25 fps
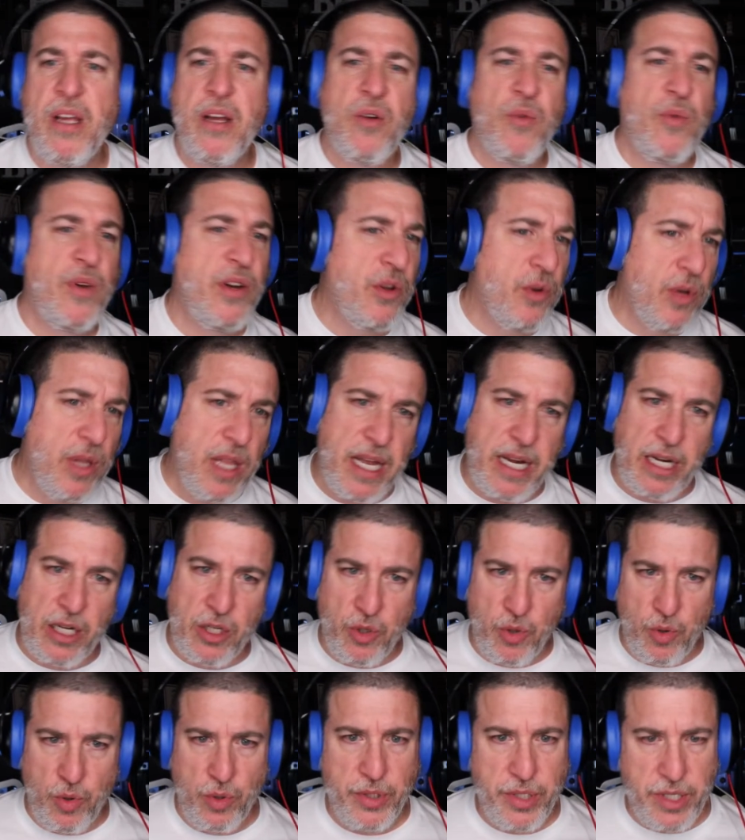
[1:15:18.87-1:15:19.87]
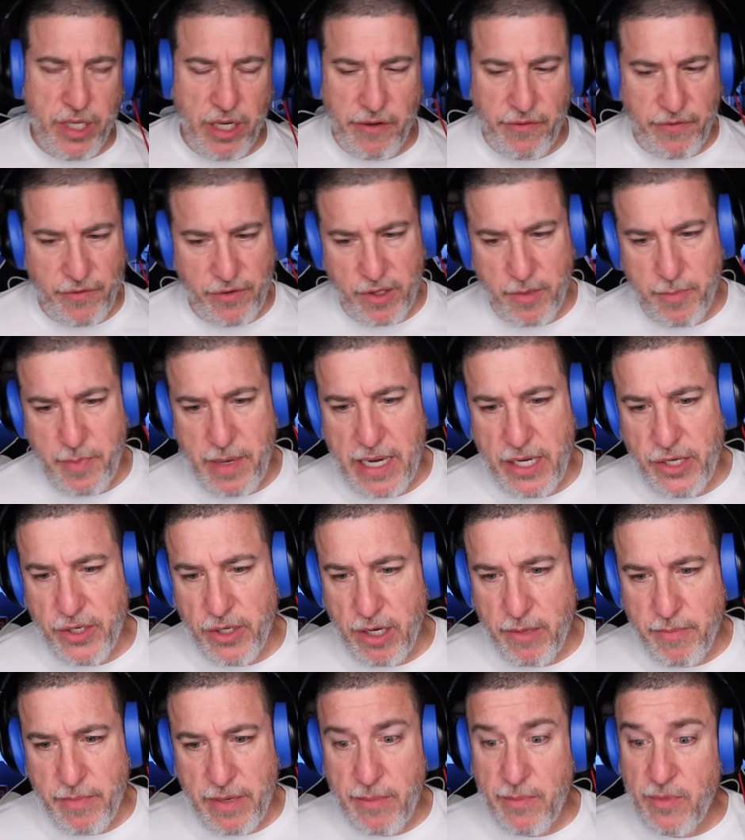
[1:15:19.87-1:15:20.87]
we do a lot of cool stuff for the
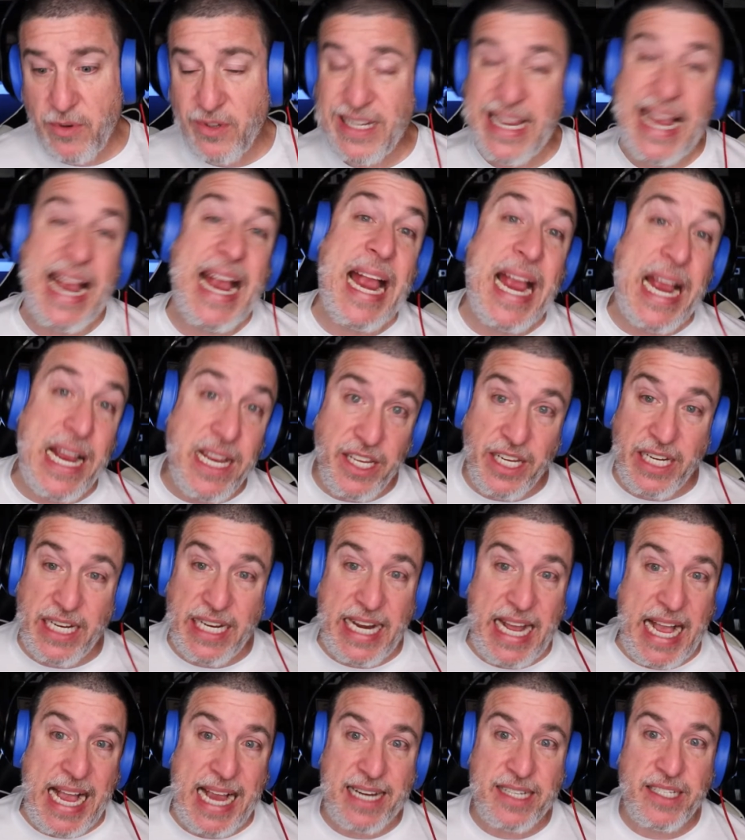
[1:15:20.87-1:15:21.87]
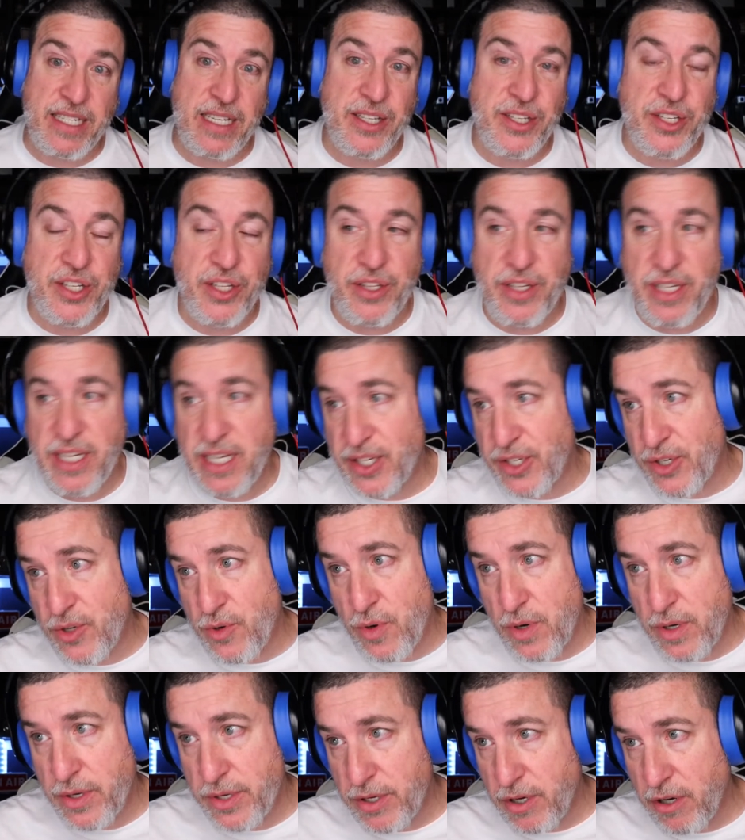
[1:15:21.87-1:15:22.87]
Patreon members, and you get access to the
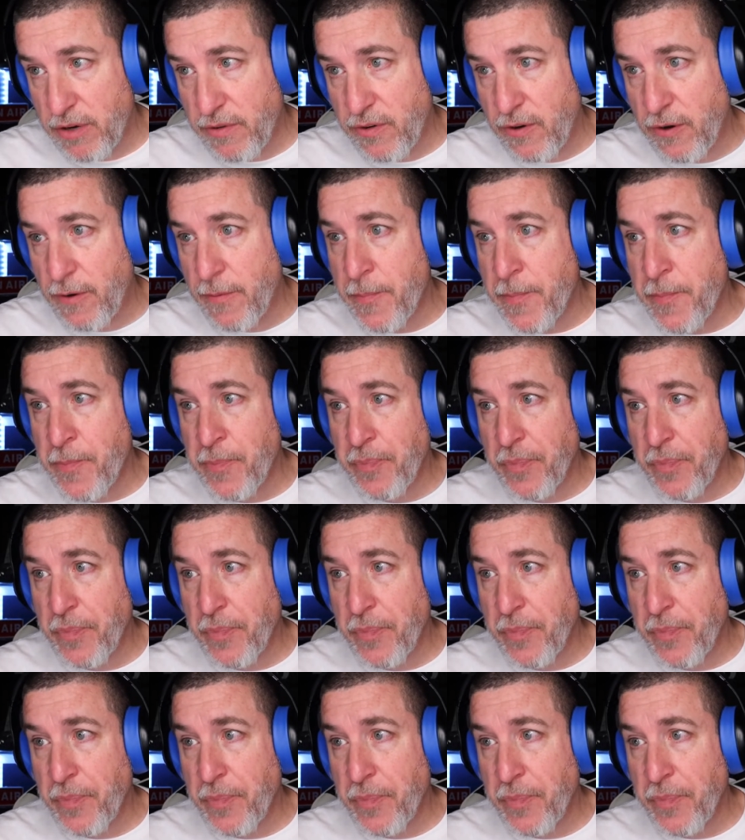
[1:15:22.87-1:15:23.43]
Discord server,